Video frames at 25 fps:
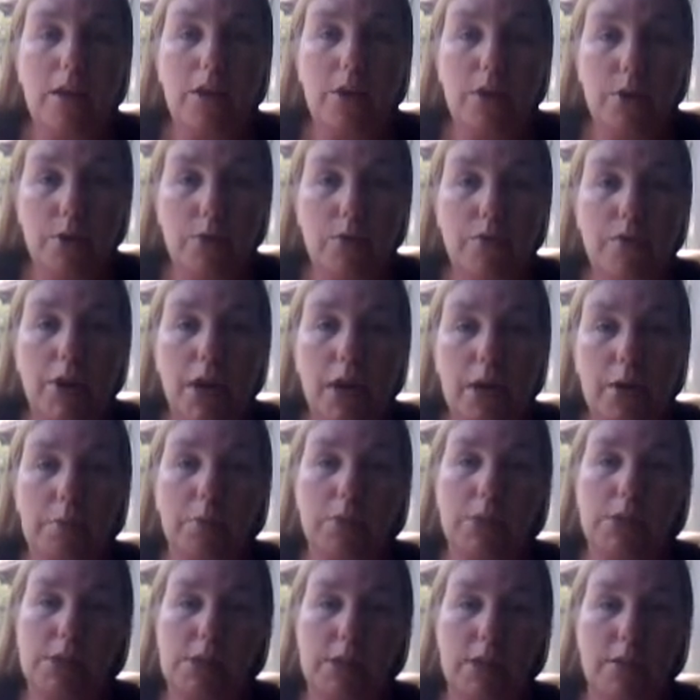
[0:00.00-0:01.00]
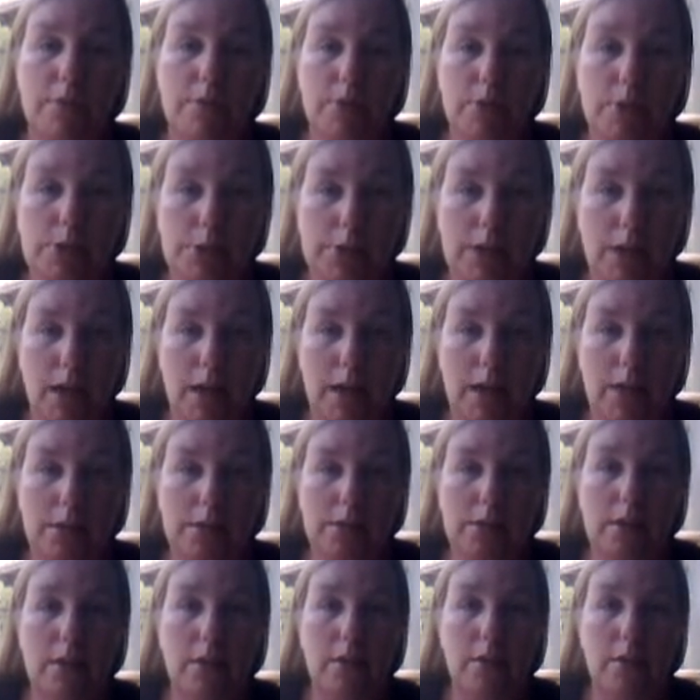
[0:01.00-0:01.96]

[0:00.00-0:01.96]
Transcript: You've got to perceive those signs.